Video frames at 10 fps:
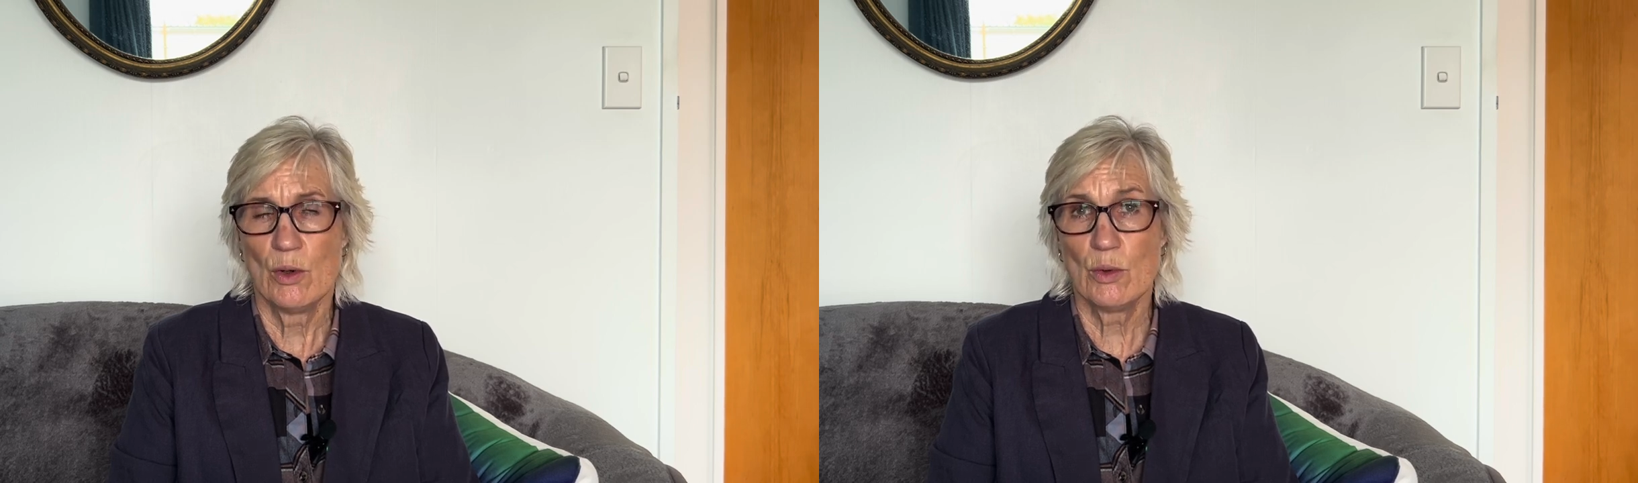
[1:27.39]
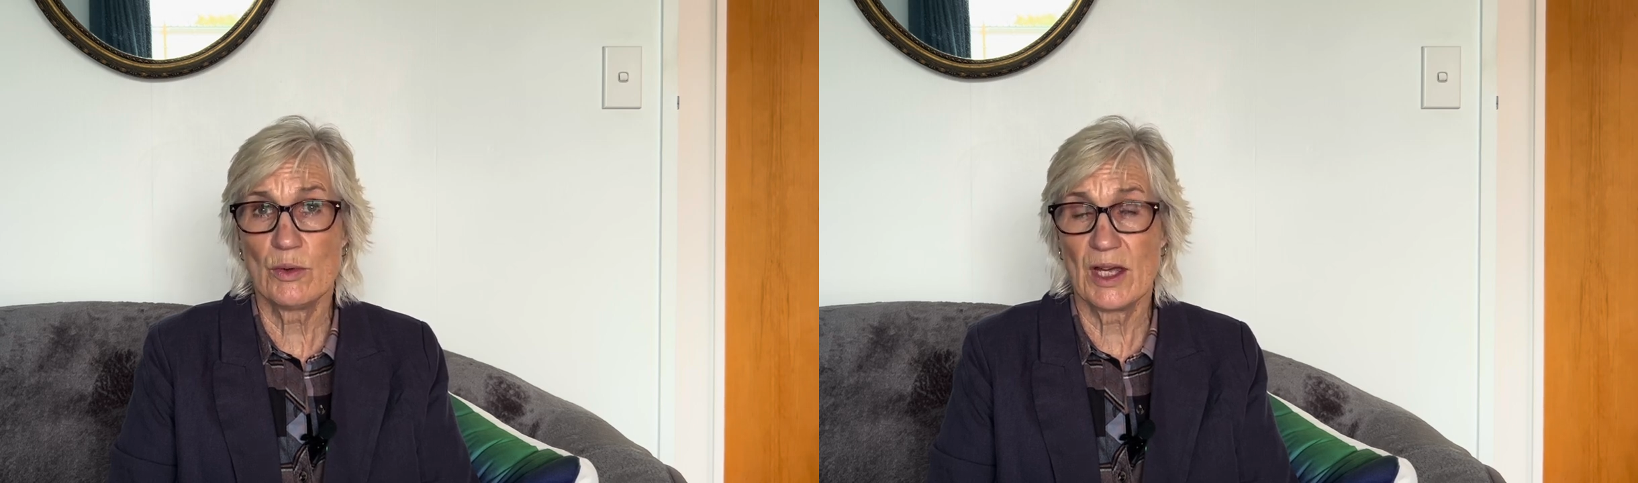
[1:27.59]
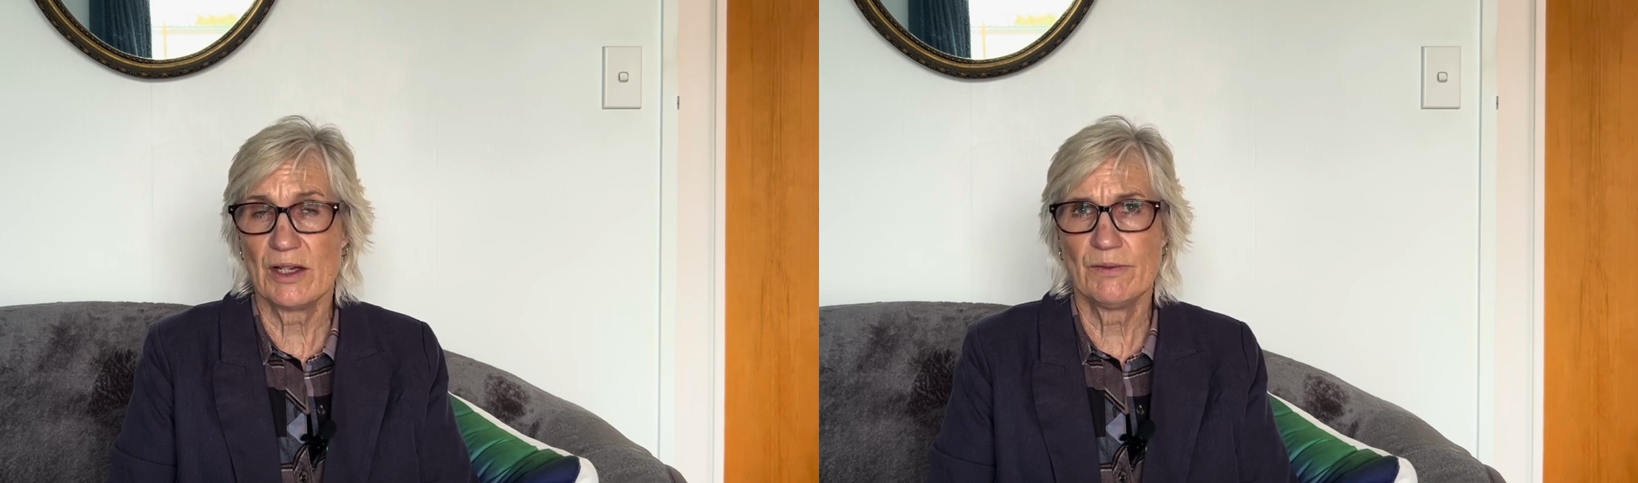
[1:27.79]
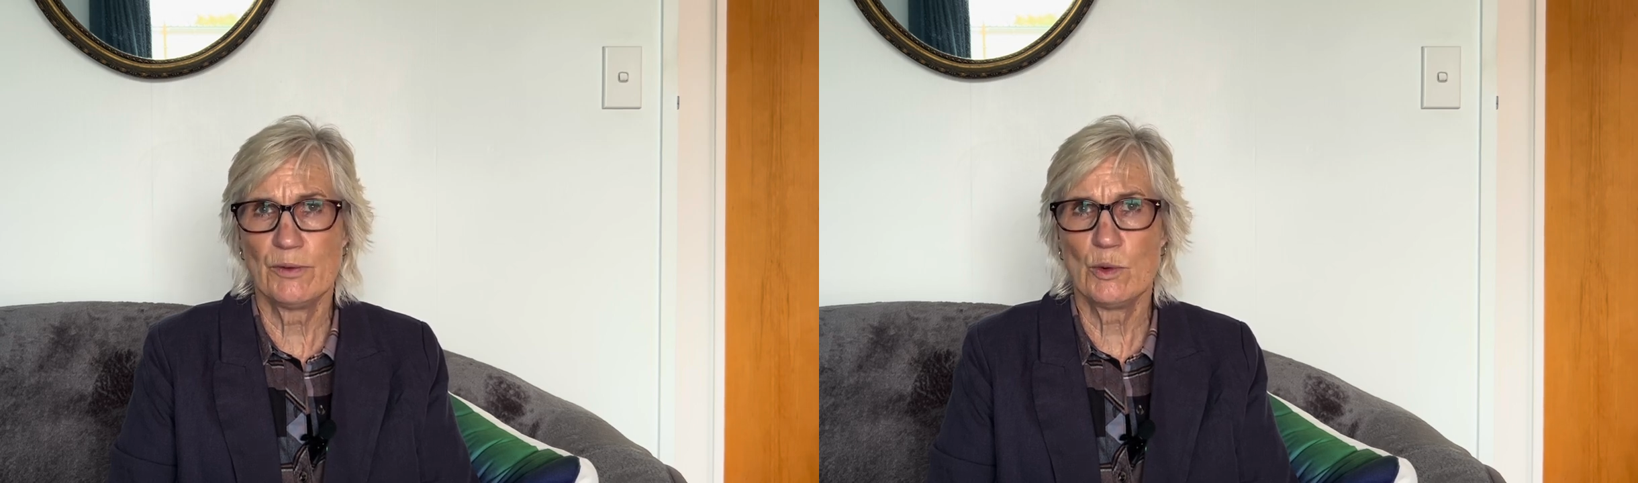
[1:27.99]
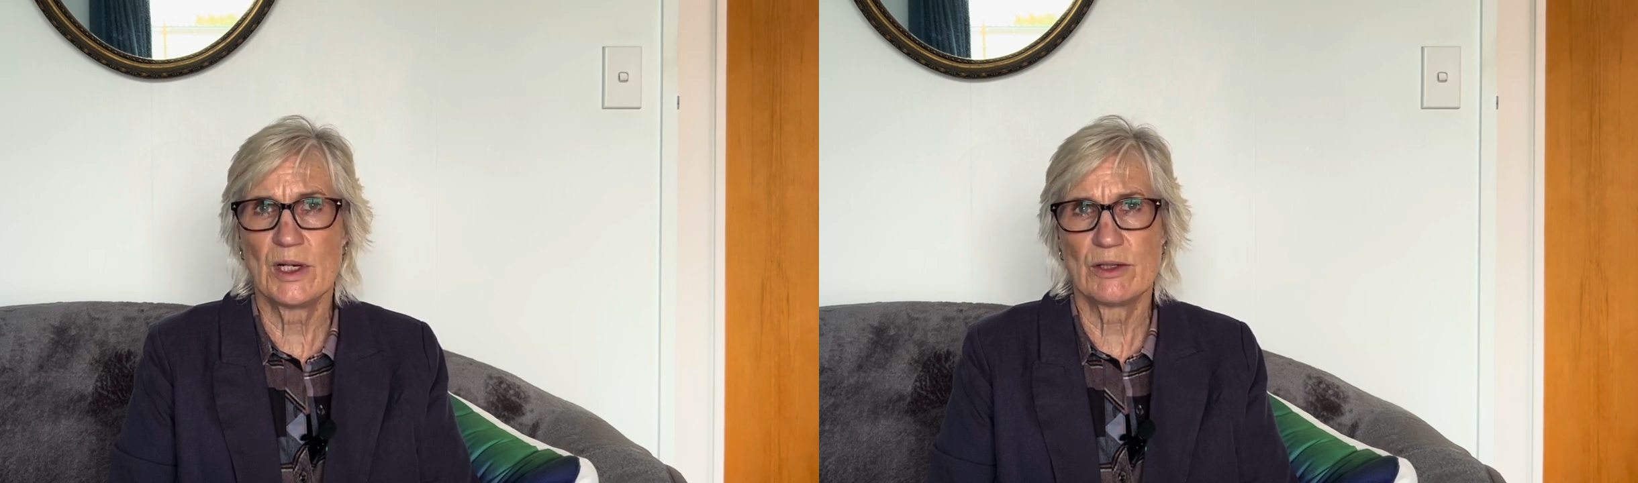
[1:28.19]
or they
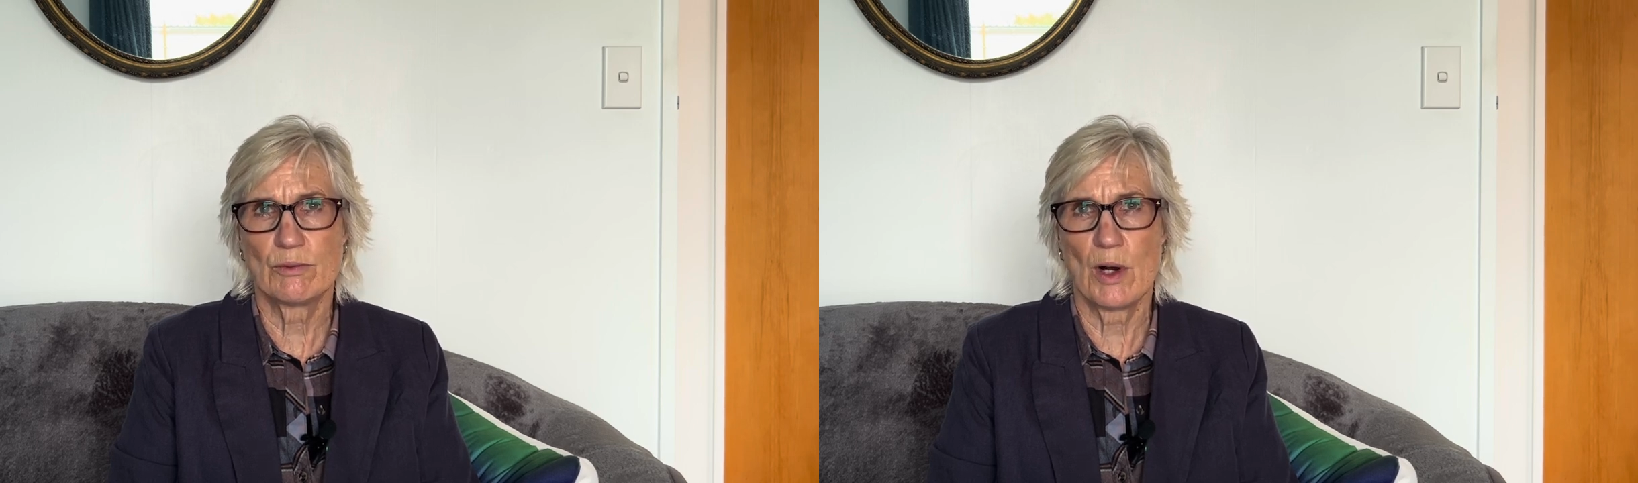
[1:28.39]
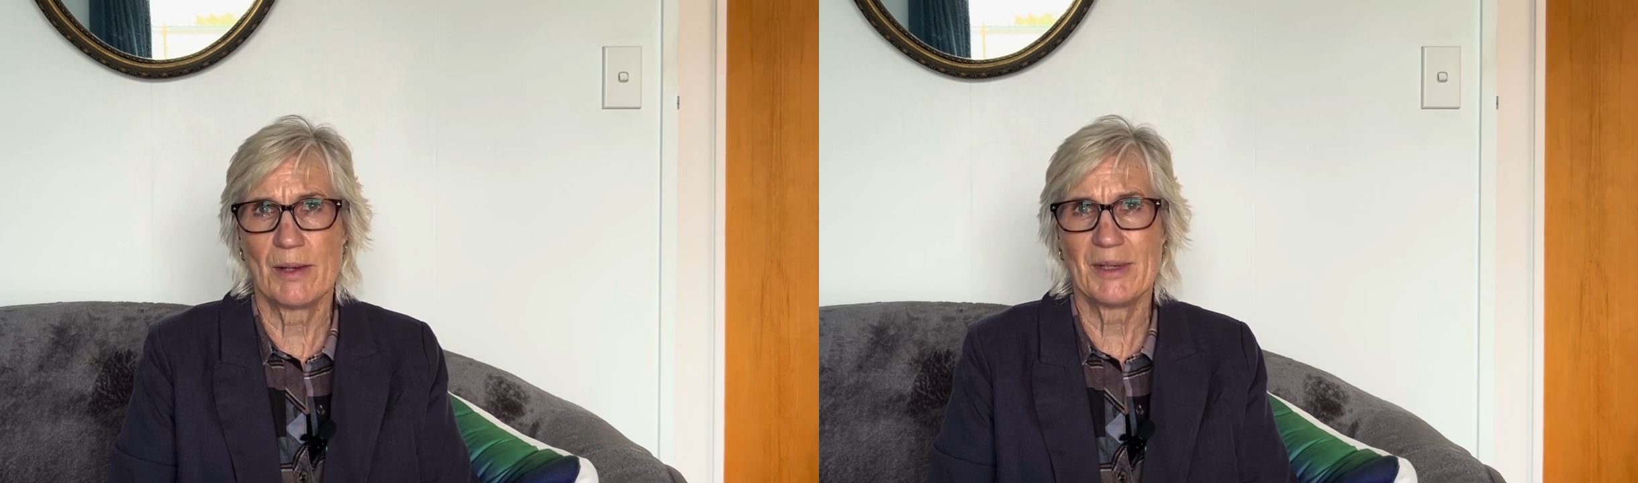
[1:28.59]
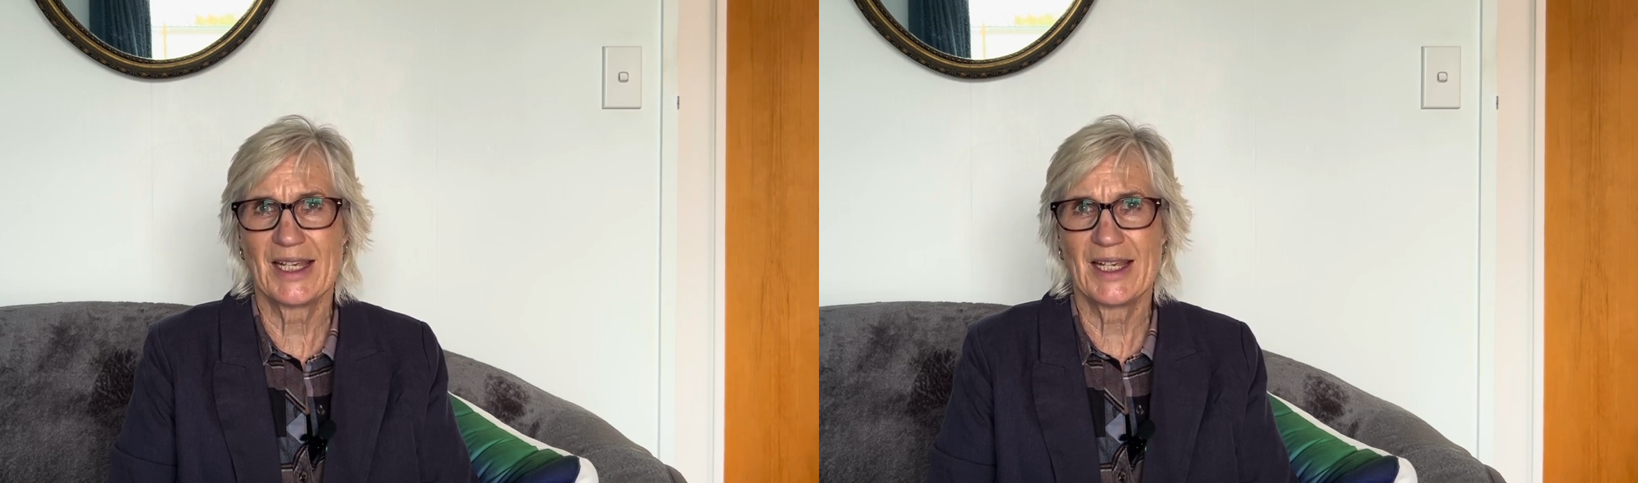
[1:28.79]
avoid rhyming